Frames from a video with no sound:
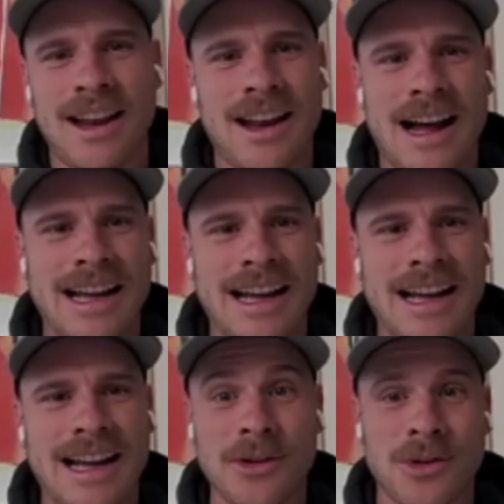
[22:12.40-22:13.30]

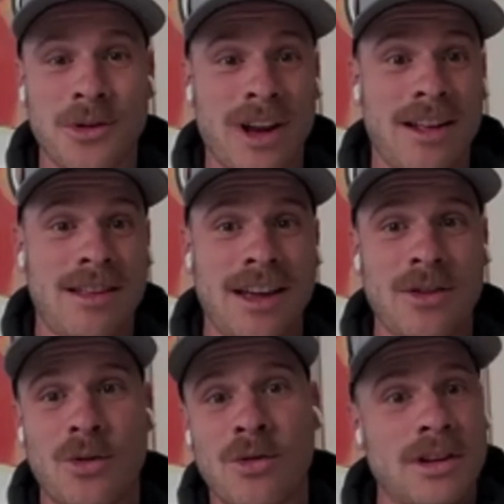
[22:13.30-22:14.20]
either I don't know
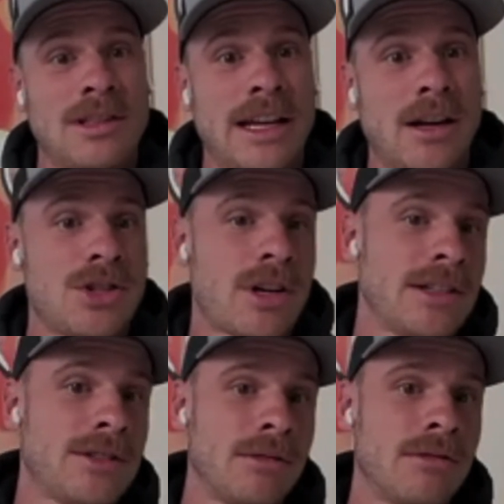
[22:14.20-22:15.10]
anything or they're
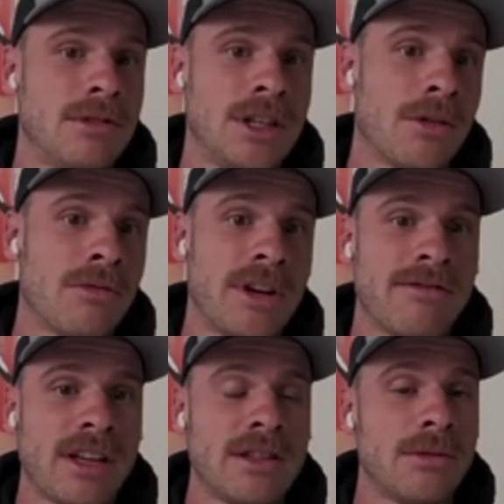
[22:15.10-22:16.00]
trying to,
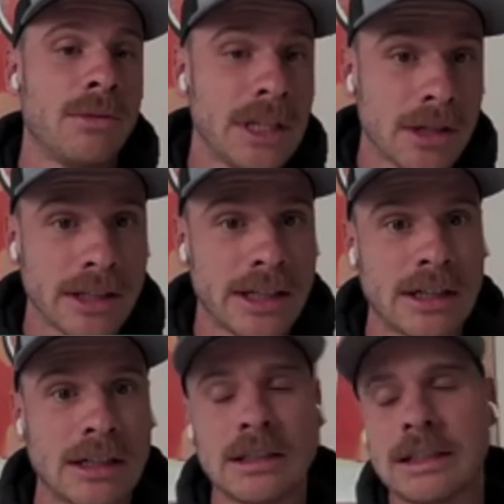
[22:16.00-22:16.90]
reinvent the wheel
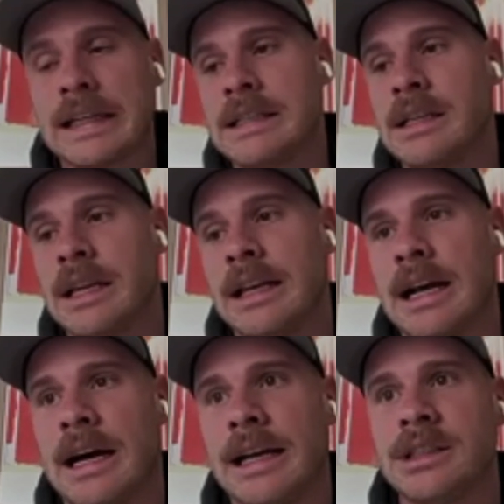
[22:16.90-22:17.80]
here. And
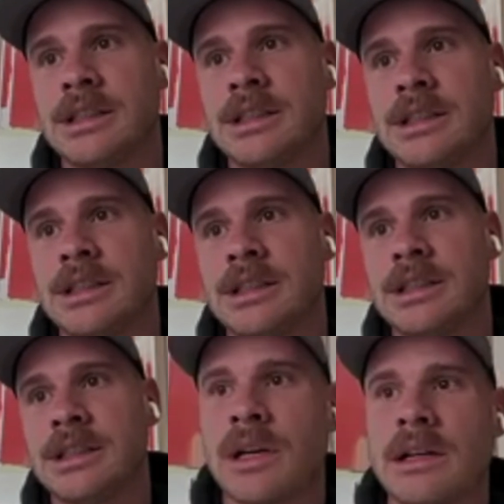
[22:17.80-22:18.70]
I just wanted to
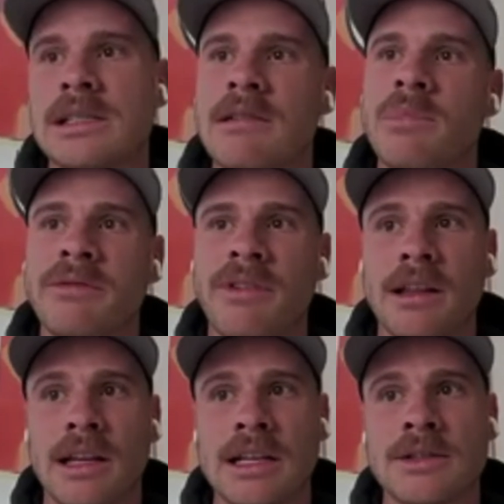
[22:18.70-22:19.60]
like try to
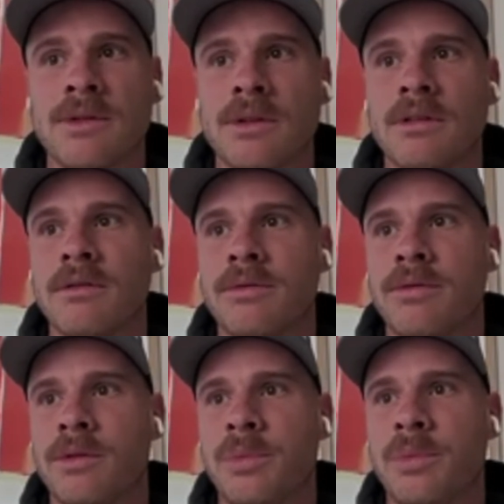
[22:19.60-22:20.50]
simplify things for
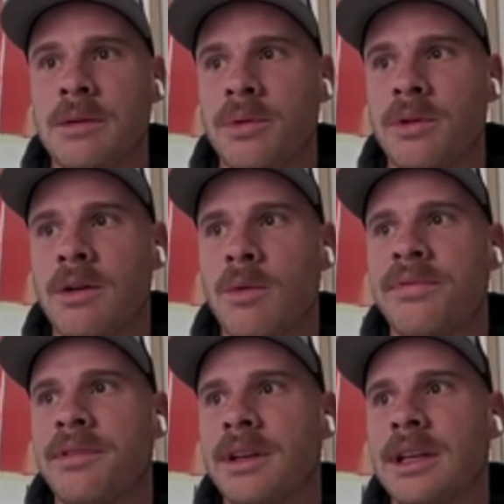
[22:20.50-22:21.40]
people and
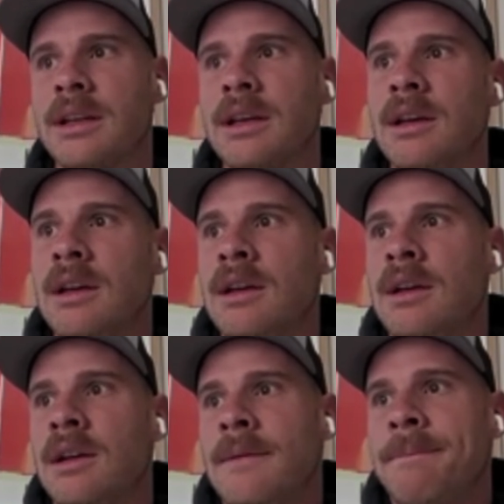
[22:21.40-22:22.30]
hopefully,
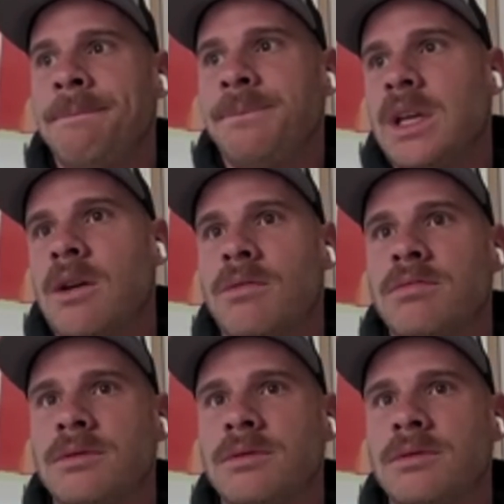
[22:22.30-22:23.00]
you know,